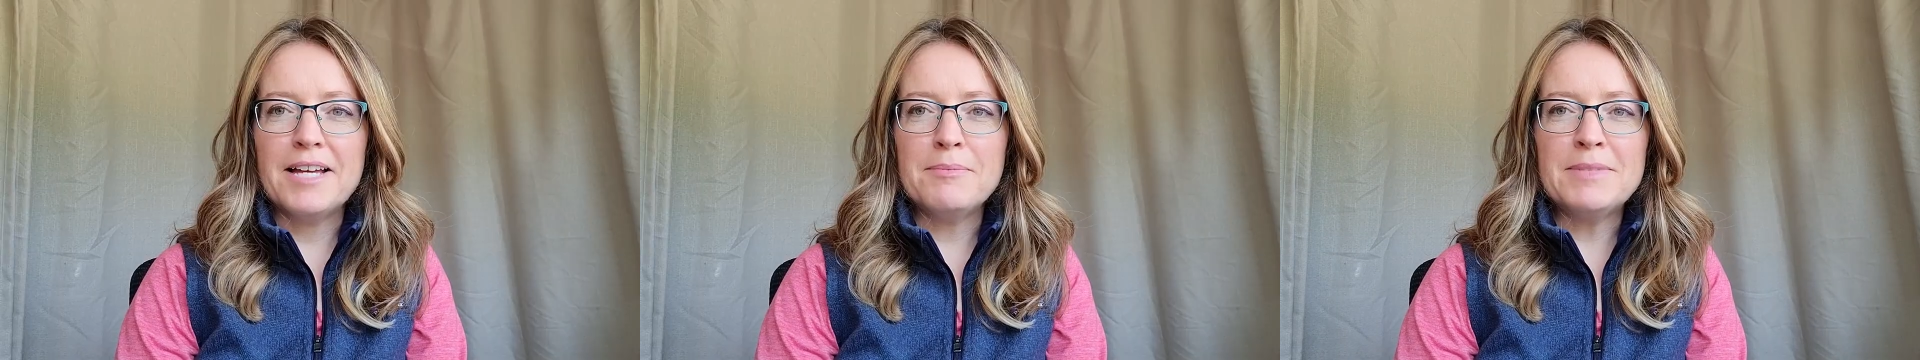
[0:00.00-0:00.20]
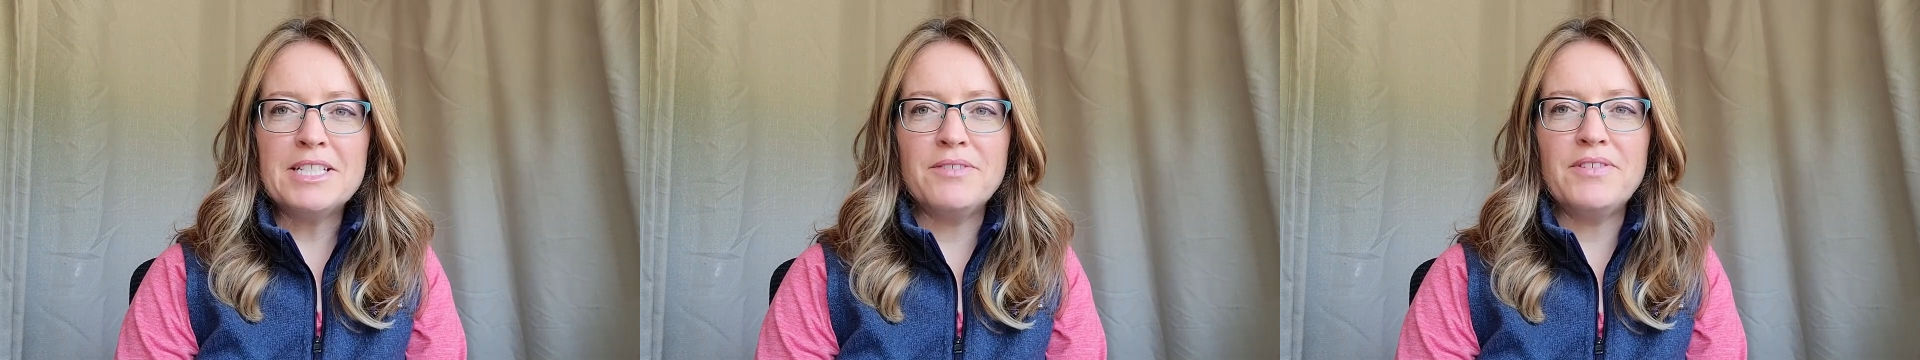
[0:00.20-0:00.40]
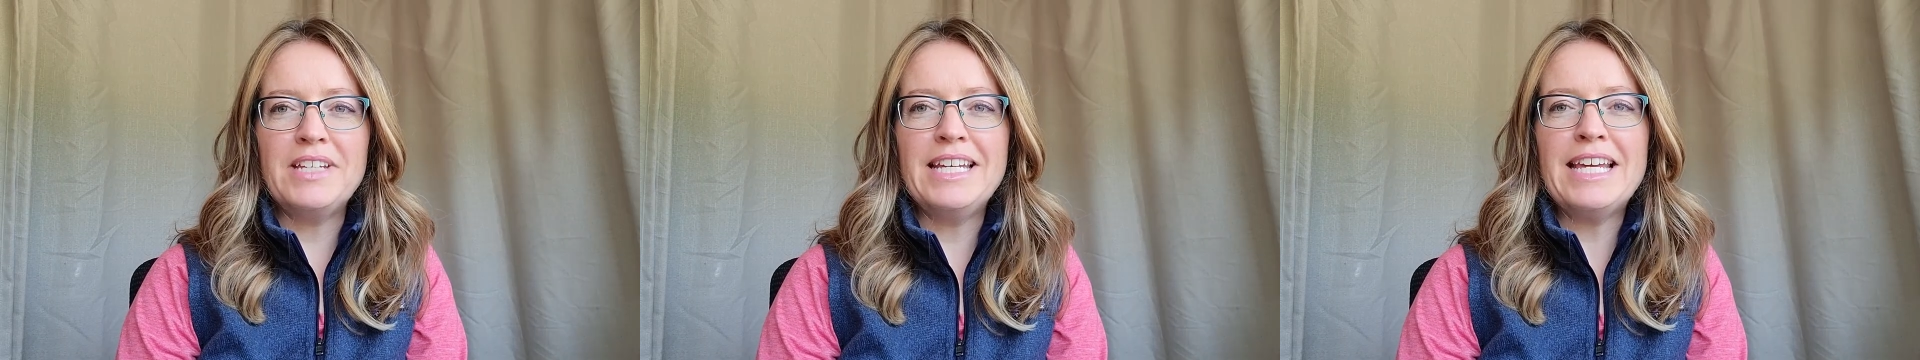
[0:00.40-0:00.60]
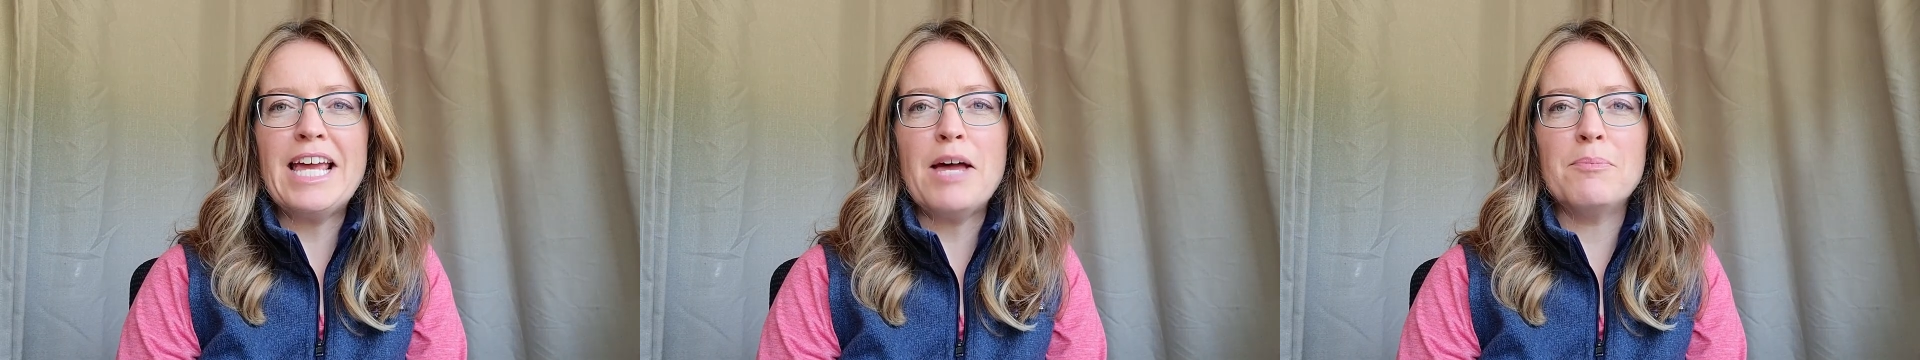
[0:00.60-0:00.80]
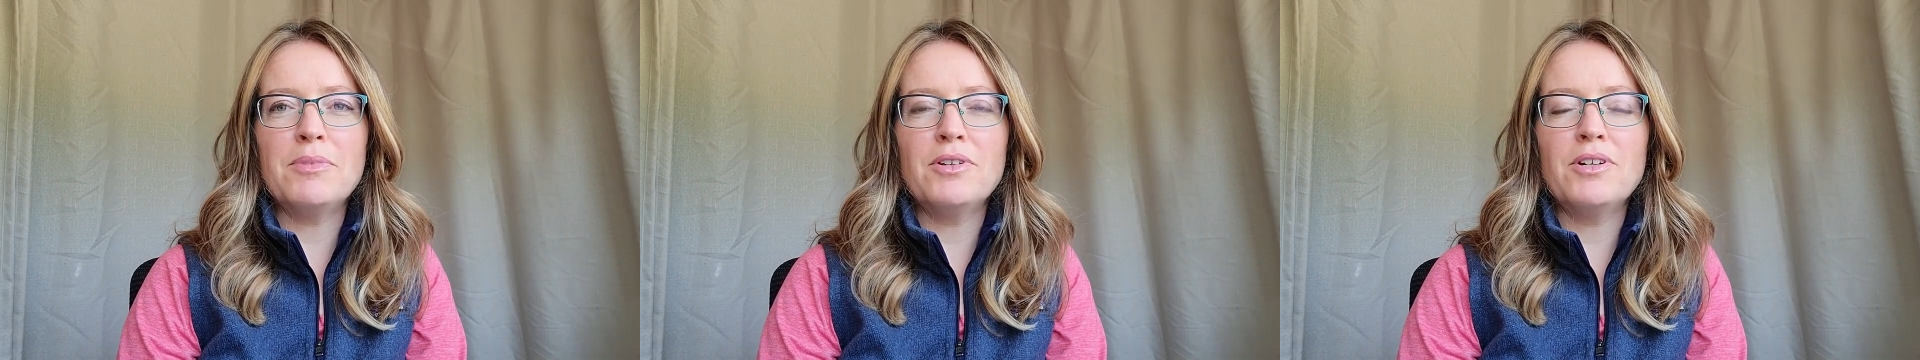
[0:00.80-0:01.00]
I'm Tiffany
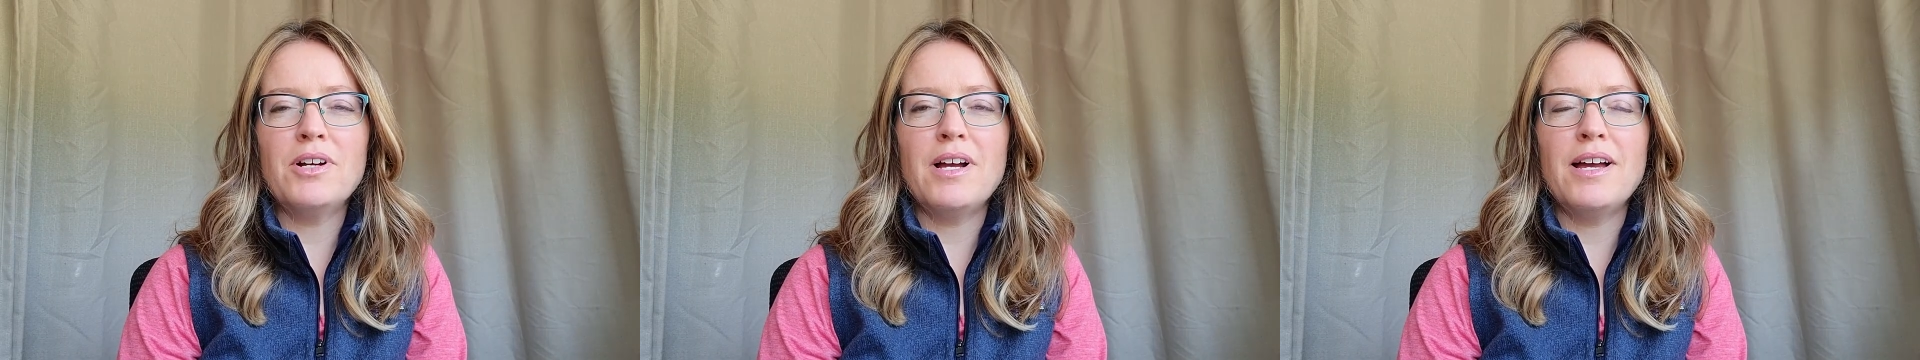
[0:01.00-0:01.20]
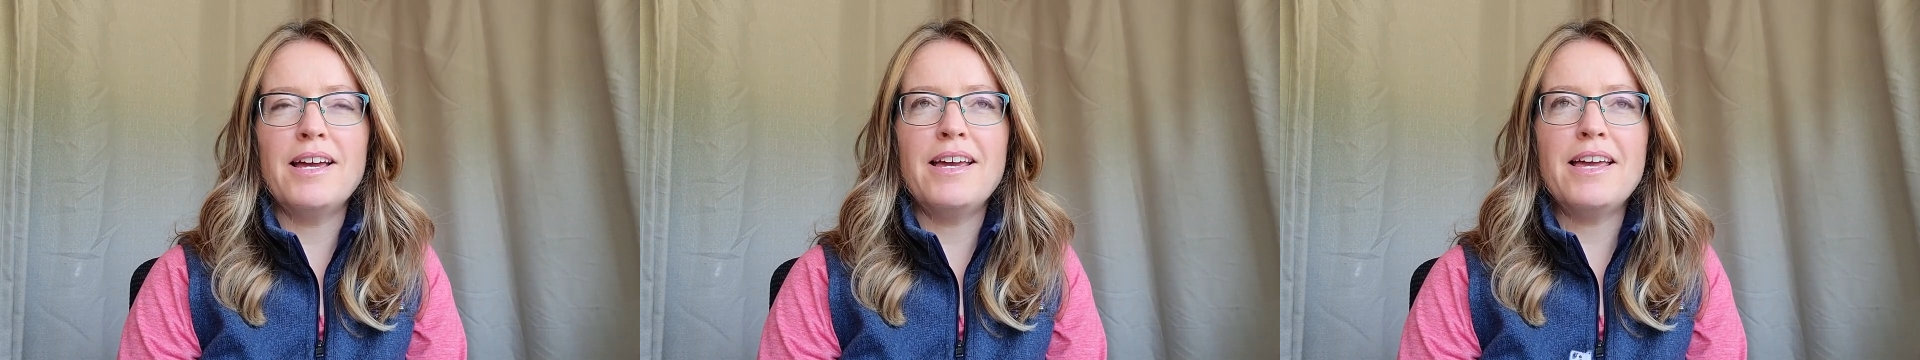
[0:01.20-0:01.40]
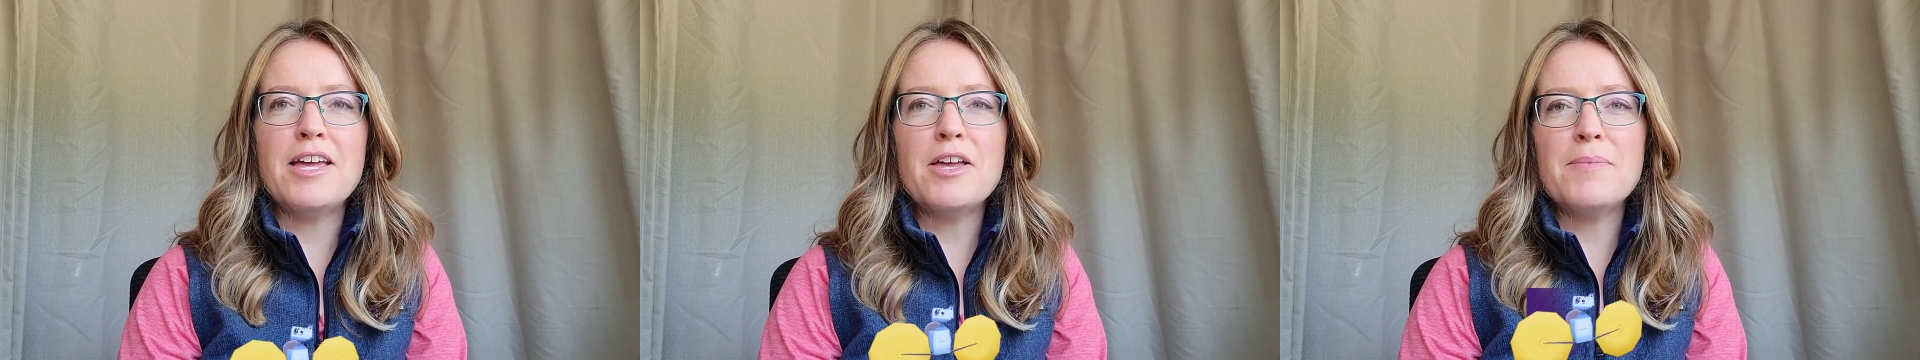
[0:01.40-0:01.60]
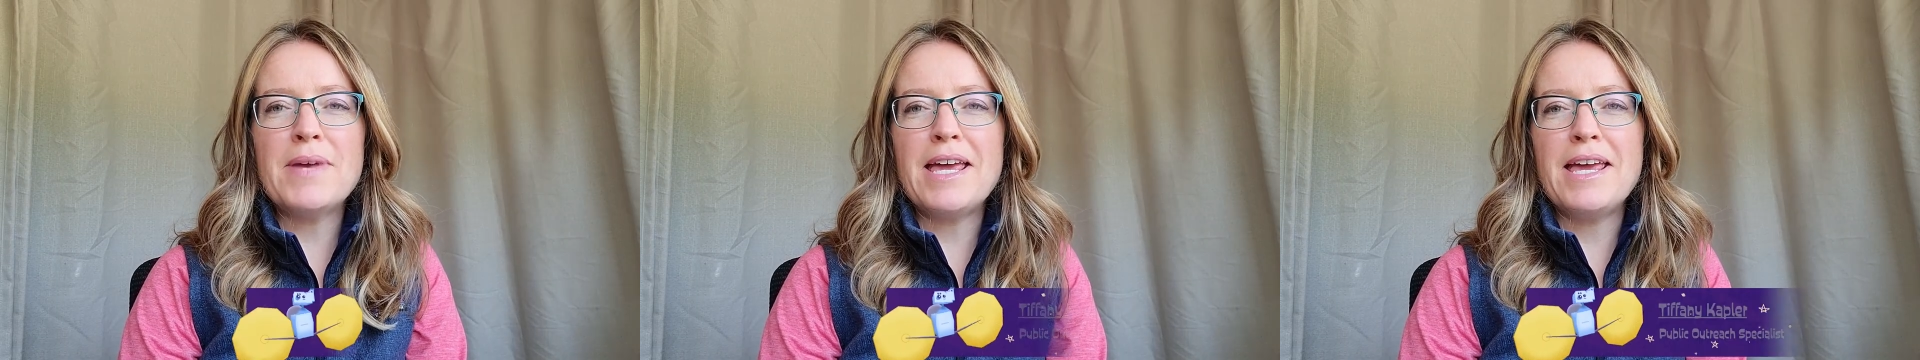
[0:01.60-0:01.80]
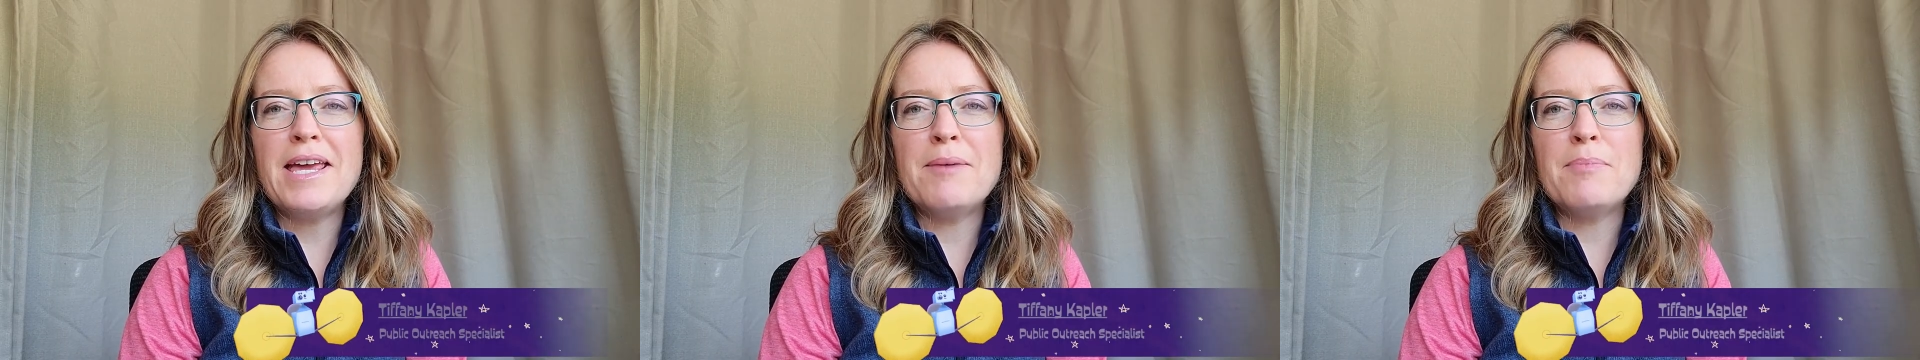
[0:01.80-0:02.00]
Kapler. I am
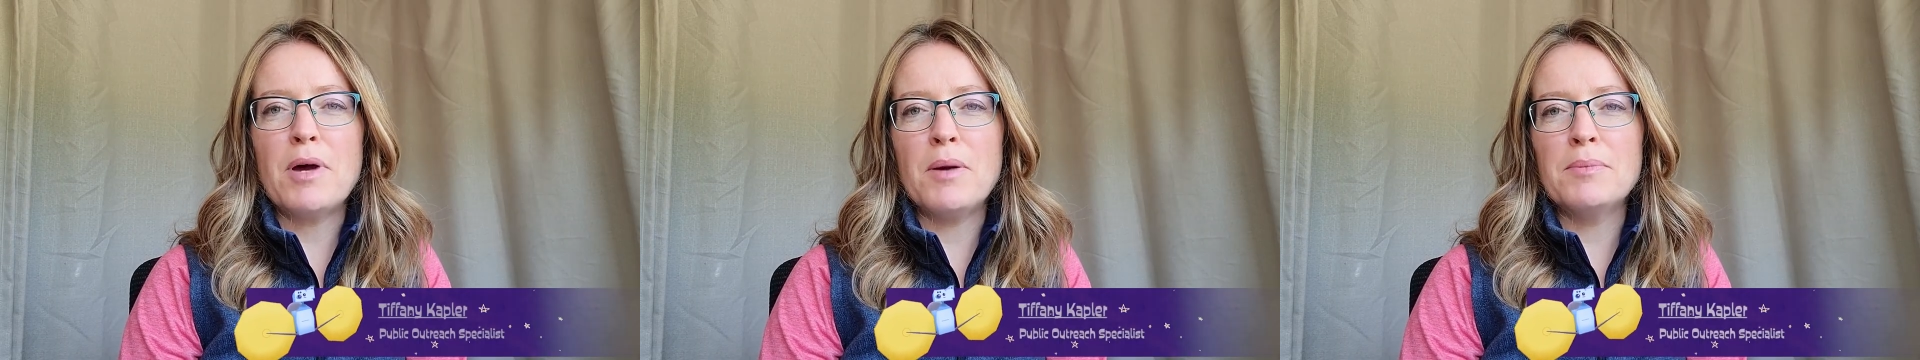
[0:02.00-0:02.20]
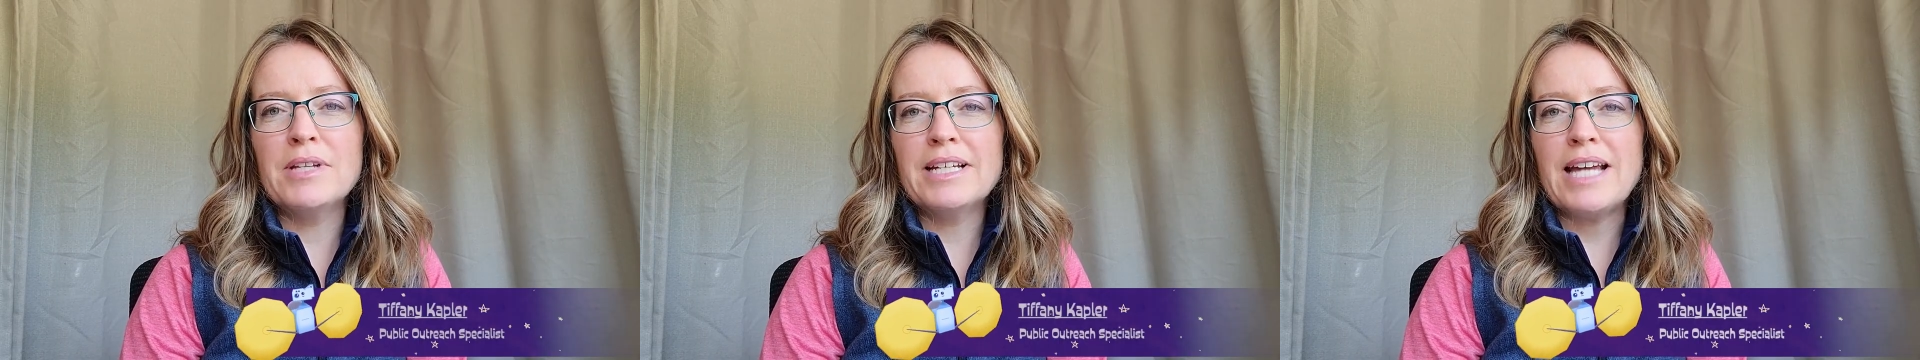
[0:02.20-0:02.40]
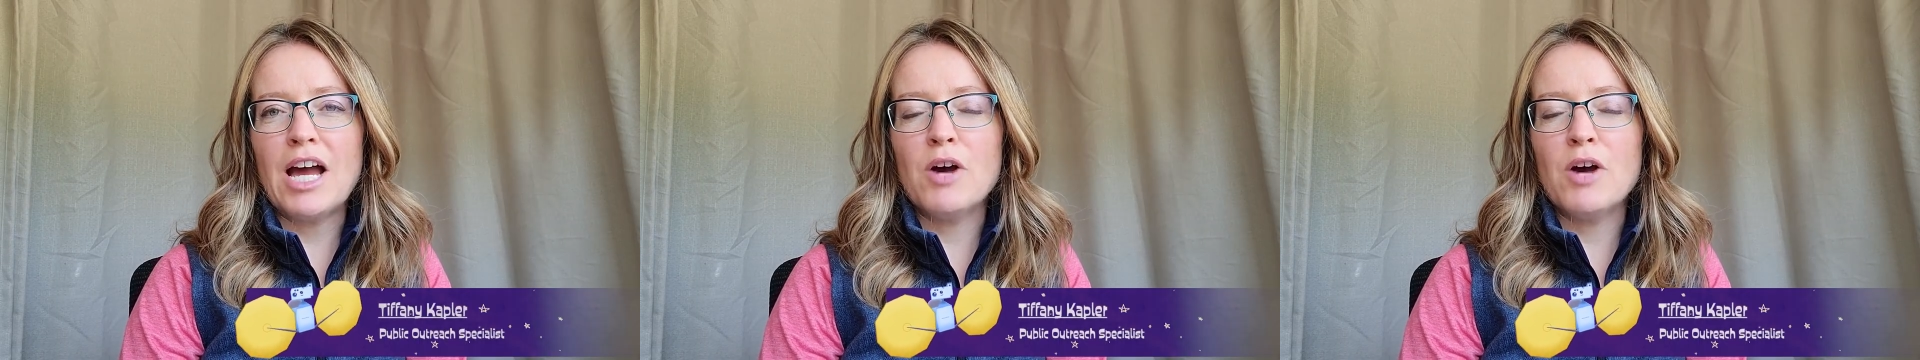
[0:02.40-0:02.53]
a public